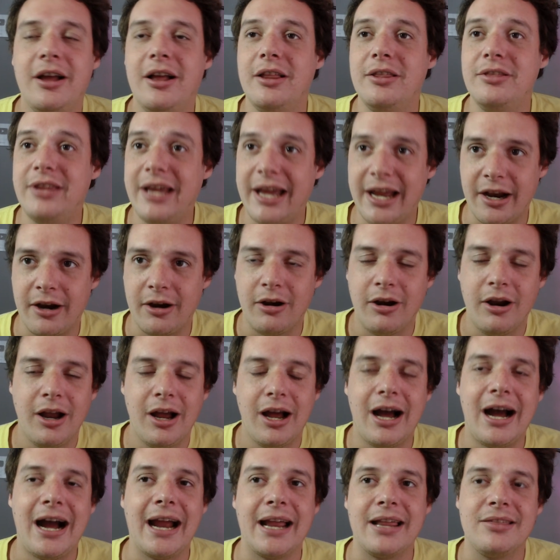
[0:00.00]
there,
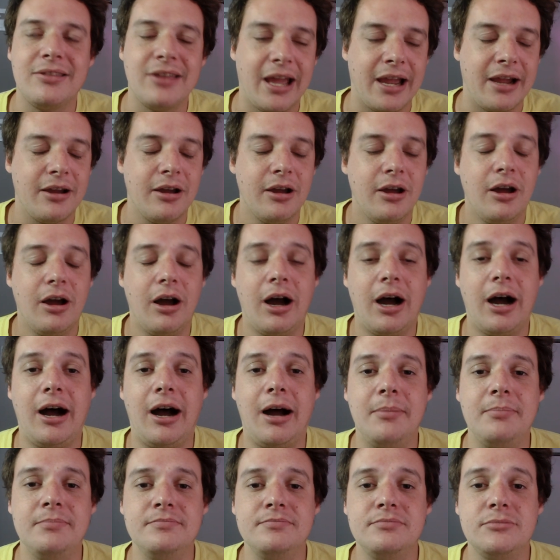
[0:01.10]
I think.
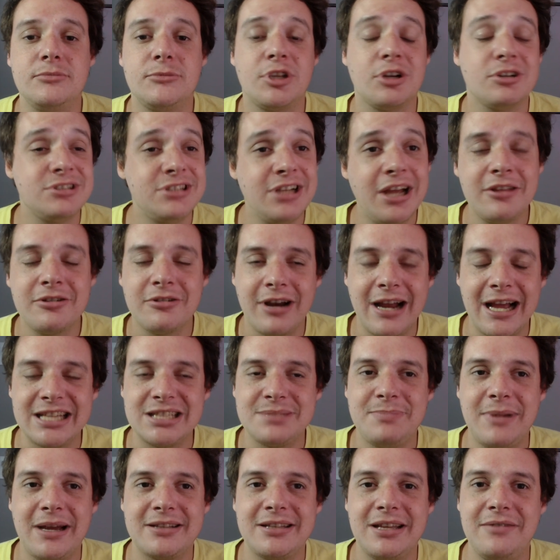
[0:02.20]
Um, there's the other
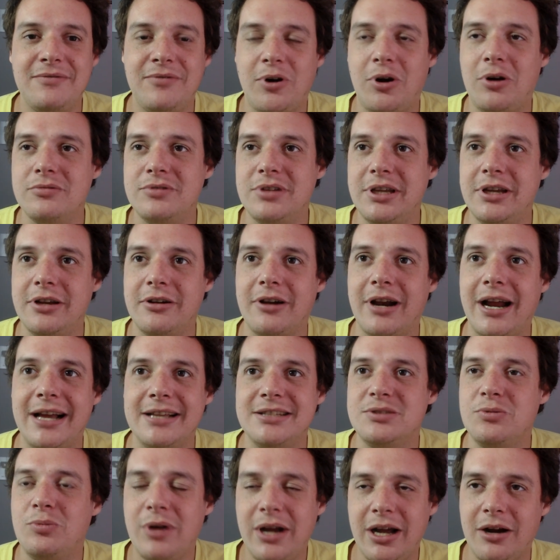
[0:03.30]
aspect involved here as
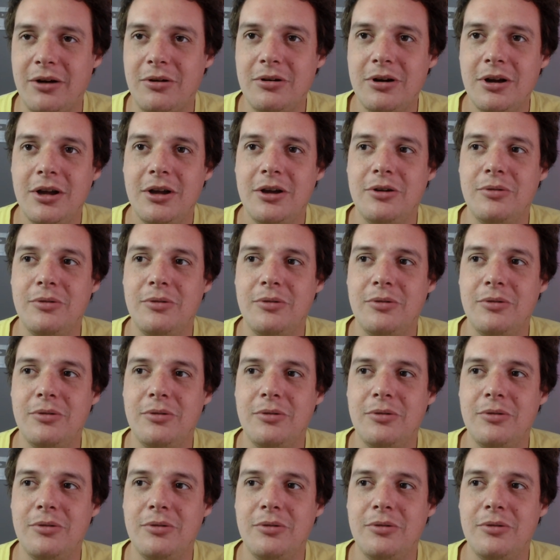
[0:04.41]
well,